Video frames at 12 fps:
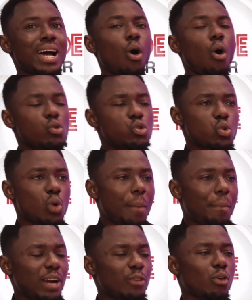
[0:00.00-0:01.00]
Also,
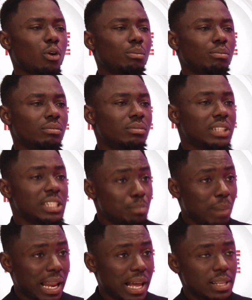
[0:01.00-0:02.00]
apart from this
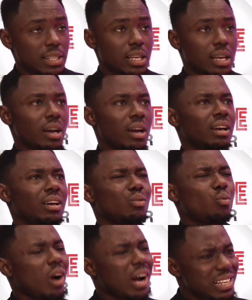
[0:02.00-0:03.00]
balance,
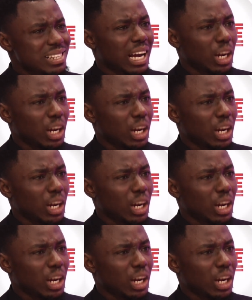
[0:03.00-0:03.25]
employers